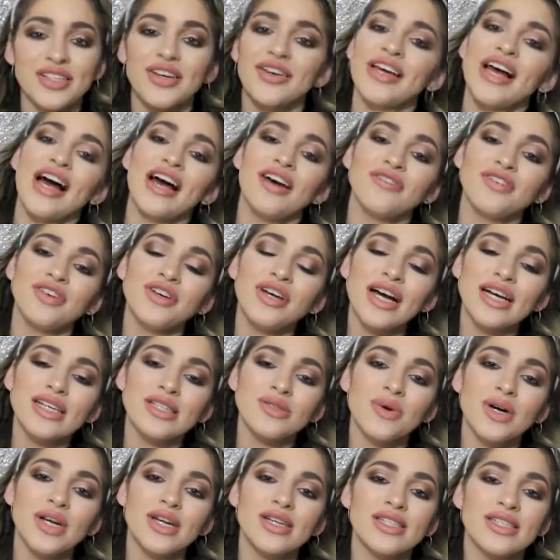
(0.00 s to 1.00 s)
So yeah, if you
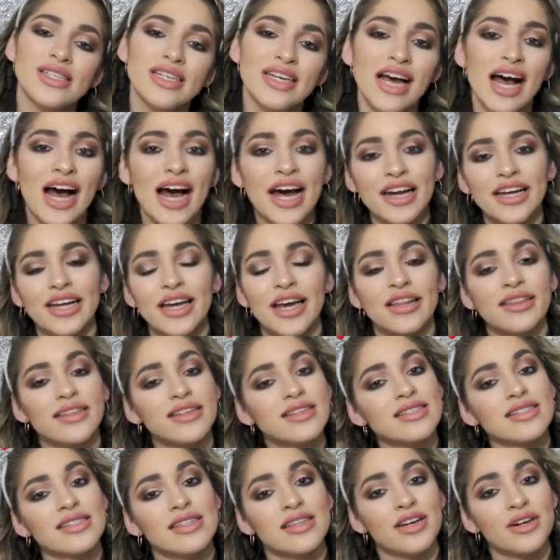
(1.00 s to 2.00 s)
guys want to see how to get
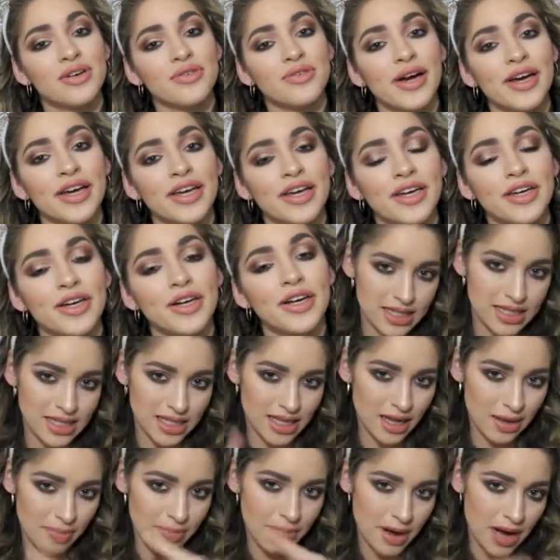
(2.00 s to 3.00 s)
this look right here,
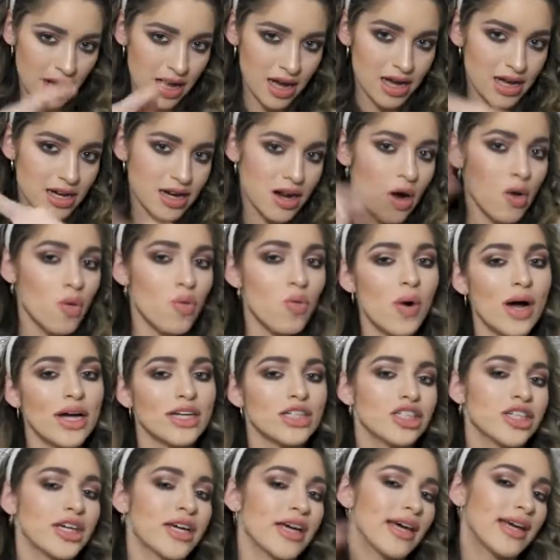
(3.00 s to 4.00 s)
keep on
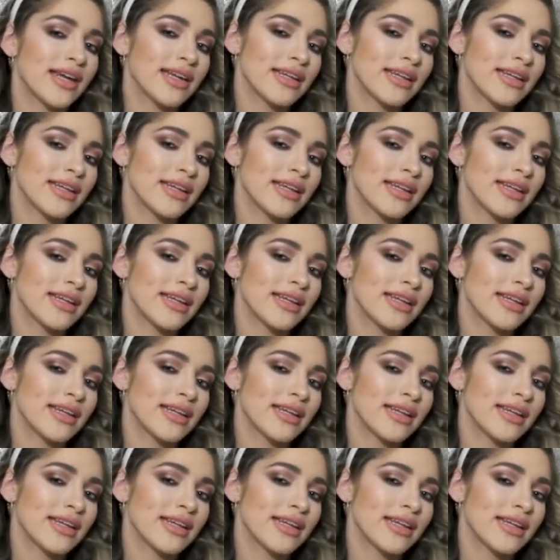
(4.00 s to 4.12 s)
watching.